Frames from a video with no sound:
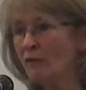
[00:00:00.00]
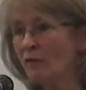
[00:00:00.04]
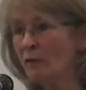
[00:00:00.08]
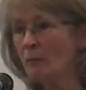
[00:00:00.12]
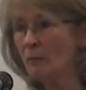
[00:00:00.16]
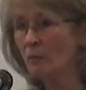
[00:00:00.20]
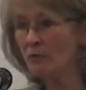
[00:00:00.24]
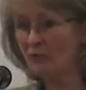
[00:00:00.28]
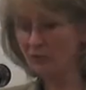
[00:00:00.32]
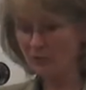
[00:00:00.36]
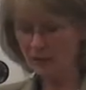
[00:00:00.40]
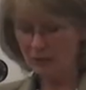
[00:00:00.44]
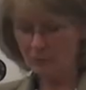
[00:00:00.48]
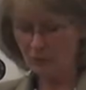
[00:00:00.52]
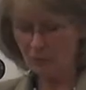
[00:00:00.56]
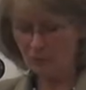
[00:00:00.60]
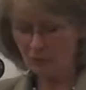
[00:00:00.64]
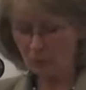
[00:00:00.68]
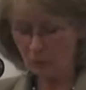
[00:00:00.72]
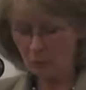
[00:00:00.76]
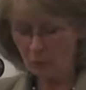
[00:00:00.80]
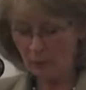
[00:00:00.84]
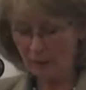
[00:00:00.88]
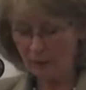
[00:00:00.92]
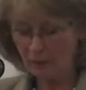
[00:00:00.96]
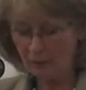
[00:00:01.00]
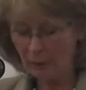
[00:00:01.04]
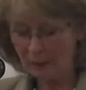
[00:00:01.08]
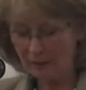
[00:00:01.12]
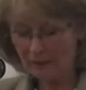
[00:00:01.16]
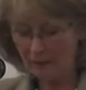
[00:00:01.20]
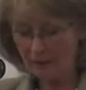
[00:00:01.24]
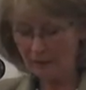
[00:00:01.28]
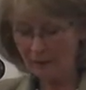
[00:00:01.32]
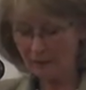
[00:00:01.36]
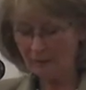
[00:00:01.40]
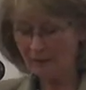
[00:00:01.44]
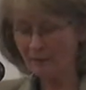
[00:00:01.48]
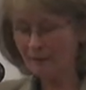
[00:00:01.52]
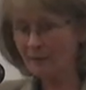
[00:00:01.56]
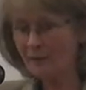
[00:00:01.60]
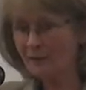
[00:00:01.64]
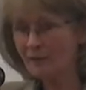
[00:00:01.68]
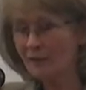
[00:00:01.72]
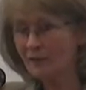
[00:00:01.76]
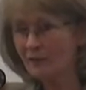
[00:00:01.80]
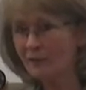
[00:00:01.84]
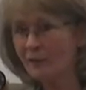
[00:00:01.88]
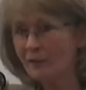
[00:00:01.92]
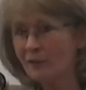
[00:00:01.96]
of them seemed to
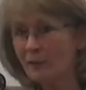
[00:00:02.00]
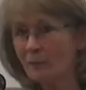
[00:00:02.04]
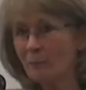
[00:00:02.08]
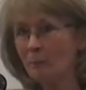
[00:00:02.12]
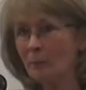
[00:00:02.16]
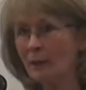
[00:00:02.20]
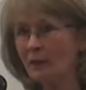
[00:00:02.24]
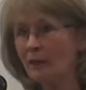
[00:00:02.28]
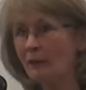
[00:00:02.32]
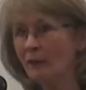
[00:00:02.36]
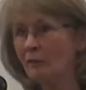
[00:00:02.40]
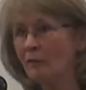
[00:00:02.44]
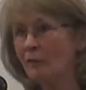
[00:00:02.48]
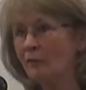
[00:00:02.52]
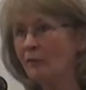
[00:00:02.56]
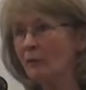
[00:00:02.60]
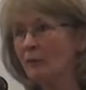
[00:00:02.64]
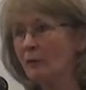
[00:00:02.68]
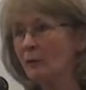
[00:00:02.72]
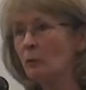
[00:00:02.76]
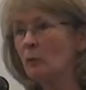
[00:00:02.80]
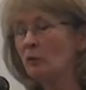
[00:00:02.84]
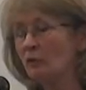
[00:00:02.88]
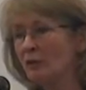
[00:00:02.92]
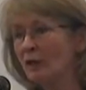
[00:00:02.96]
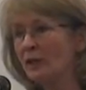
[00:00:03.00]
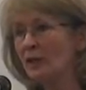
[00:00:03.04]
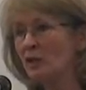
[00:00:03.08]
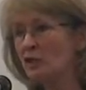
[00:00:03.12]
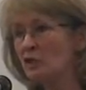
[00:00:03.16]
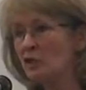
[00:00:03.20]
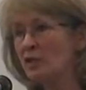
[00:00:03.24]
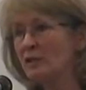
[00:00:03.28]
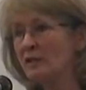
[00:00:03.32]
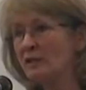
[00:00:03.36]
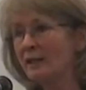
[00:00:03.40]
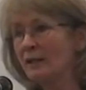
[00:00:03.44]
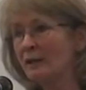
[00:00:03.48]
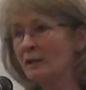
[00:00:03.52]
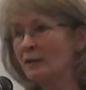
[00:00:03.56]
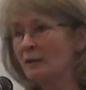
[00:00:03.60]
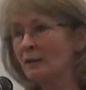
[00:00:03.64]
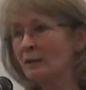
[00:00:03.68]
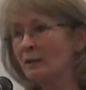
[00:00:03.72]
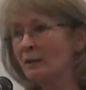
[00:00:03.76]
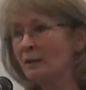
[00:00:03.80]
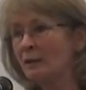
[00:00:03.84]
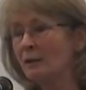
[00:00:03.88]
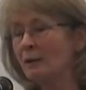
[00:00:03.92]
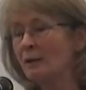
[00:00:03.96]
recognise the comparison that it was like treating
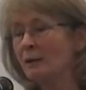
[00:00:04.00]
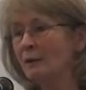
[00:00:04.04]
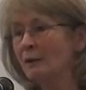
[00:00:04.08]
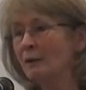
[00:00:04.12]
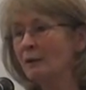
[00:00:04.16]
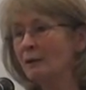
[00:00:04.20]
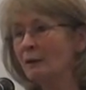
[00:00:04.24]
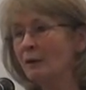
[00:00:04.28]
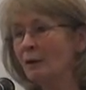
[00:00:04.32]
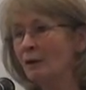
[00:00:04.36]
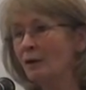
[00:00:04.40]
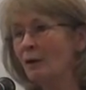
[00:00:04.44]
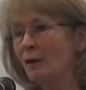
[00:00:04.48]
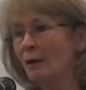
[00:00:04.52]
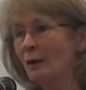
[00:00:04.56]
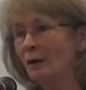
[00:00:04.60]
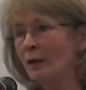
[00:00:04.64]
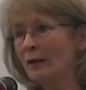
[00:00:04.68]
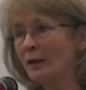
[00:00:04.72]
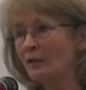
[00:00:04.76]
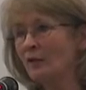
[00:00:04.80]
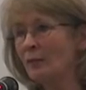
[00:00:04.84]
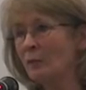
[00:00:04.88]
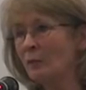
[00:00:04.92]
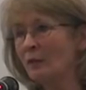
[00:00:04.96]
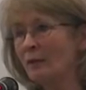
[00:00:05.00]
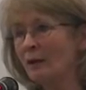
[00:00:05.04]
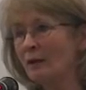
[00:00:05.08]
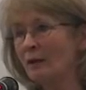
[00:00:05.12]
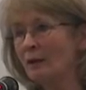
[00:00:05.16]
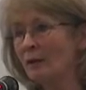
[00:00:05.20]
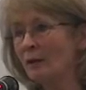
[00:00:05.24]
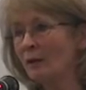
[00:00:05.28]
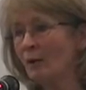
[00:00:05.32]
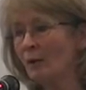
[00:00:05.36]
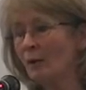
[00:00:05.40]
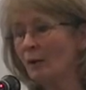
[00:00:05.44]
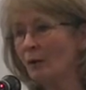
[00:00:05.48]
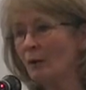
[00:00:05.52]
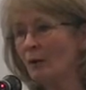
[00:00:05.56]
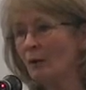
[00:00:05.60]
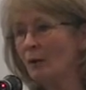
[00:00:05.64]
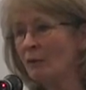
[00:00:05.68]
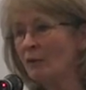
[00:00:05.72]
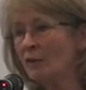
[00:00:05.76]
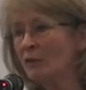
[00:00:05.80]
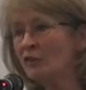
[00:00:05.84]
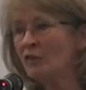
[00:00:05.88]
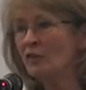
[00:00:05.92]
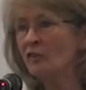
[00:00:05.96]
alcoholics with alcohol.
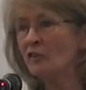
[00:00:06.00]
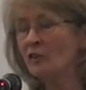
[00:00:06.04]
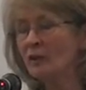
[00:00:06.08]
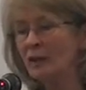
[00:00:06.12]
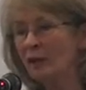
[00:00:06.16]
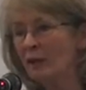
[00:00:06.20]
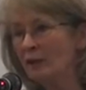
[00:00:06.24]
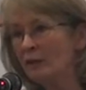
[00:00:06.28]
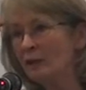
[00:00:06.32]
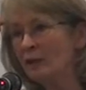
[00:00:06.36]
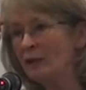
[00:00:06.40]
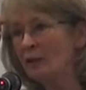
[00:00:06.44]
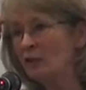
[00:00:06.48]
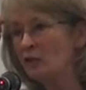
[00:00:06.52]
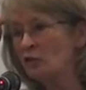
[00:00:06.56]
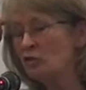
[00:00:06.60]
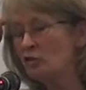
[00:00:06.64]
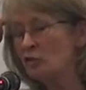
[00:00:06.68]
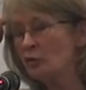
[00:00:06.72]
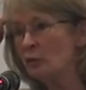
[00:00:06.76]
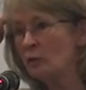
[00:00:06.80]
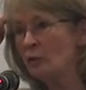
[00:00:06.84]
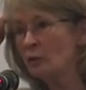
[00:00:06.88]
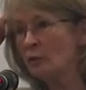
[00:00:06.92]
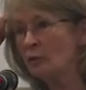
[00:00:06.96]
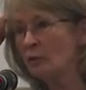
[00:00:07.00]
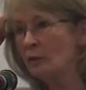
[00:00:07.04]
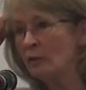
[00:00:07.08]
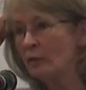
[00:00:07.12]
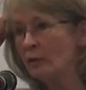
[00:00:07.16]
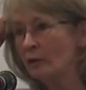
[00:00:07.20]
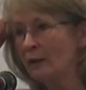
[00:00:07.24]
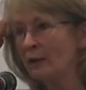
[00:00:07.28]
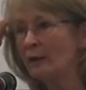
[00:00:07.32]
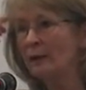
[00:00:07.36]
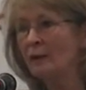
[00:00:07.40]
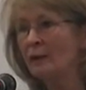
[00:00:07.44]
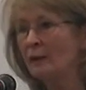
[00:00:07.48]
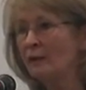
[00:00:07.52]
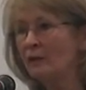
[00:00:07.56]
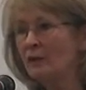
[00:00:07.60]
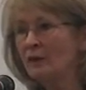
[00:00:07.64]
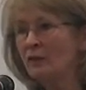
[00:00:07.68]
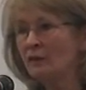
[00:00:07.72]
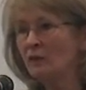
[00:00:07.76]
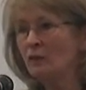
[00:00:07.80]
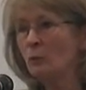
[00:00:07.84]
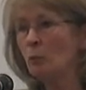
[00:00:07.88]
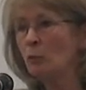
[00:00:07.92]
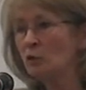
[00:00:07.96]
This is another extraordinary thing.
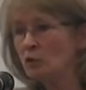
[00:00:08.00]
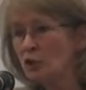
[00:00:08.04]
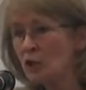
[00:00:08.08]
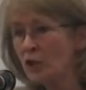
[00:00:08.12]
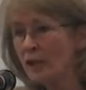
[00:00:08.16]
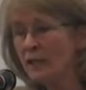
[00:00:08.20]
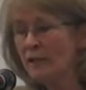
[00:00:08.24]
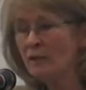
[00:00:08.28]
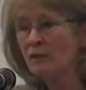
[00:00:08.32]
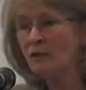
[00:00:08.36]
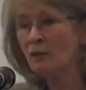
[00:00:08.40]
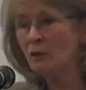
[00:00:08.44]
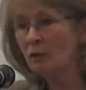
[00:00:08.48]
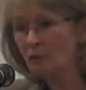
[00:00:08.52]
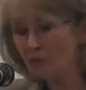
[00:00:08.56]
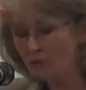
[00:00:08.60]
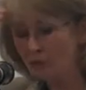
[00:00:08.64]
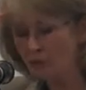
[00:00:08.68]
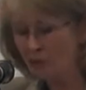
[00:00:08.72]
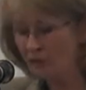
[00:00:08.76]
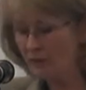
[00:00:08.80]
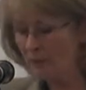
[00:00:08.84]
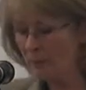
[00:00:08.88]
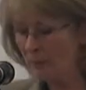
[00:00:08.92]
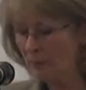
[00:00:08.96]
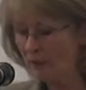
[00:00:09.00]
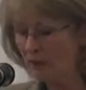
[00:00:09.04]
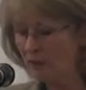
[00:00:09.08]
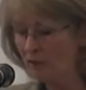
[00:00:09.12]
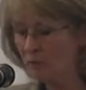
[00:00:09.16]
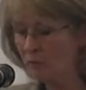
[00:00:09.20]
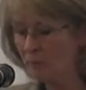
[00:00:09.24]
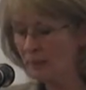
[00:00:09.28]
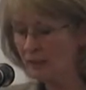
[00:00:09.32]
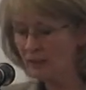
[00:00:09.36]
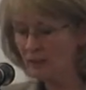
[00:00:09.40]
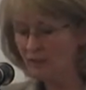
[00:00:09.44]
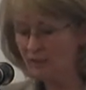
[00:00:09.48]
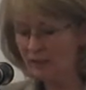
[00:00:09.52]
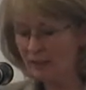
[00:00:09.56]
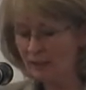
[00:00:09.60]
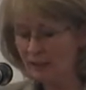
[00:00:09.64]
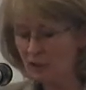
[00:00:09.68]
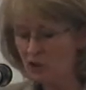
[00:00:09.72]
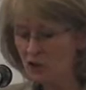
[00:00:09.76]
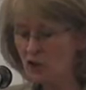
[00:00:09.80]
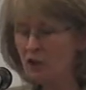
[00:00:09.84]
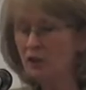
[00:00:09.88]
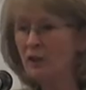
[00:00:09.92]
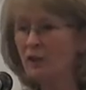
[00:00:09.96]
These are trained doctors, they're meant to be
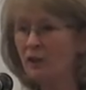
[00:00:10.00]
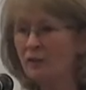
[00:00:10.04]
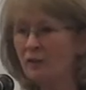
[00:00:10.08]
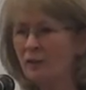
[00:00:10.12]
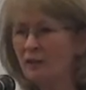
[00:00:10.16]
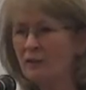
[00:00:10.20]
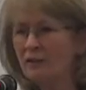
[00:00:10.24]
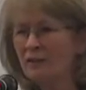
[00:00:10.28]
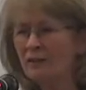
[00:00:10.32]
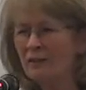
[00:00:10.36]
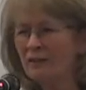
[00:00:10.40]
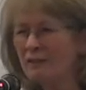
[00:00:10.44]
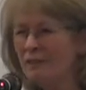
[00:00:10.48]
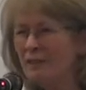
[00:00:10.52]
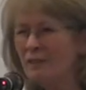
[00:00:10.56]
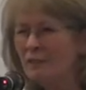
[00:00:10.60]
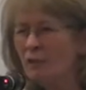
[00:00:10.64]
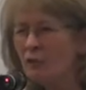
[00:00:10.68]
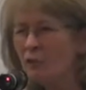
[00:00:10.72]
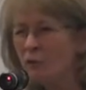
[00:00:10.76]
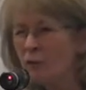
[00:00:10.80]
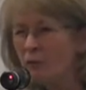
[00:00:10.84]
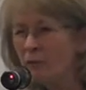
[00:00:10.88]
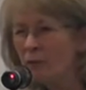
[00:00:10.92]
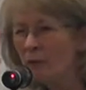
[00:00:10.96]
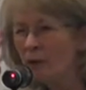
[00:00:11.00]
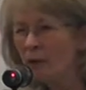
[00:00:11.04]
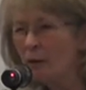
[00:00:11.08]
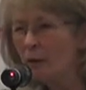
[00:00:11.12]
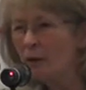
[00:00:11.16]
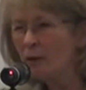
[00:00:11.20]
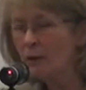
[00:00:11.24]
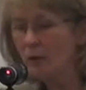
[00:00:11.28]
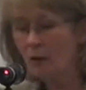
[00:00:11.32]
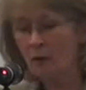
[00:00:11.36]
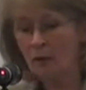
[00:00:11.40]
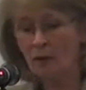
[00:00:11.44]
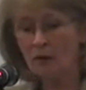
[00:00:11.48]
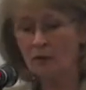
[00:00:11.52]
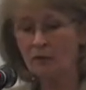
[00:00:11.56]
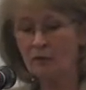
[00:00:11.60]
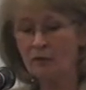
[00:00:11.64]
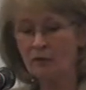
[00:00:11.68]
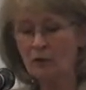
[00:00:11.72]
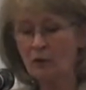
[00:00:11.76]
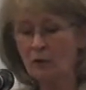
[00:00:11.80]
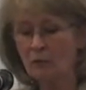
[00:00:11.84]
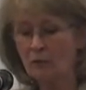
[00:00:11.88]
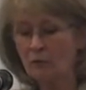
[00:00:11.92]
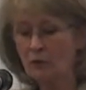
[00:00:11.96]
intelligent, they didn't sort of ask
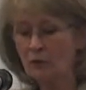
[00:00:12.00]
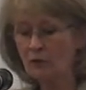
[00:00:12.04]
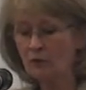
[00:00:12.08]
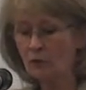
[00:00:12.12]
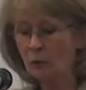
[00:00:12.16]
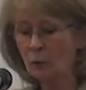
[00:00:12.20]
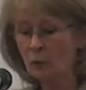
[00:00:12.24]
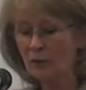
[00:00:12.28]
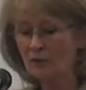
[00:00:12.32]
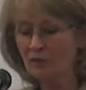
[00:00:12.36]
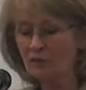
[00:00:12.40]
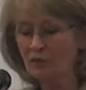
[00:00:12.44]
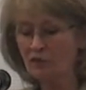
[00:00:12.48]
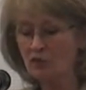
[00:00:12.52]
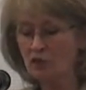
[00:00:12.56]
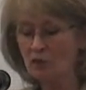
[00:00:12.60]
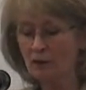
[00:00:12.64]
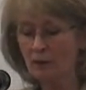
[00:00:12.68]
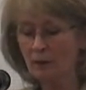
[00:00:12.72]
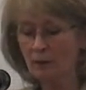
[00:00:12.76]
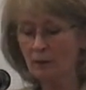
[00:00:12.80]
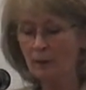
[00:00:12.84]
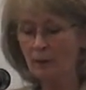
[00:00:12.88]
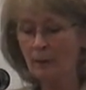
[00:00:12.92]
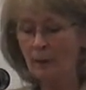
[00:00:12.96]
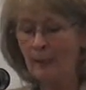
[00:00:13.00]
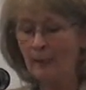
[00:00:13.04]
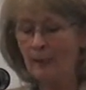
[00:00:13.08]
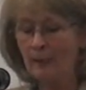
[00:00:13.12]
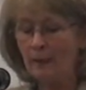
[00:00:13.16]
the obvious question.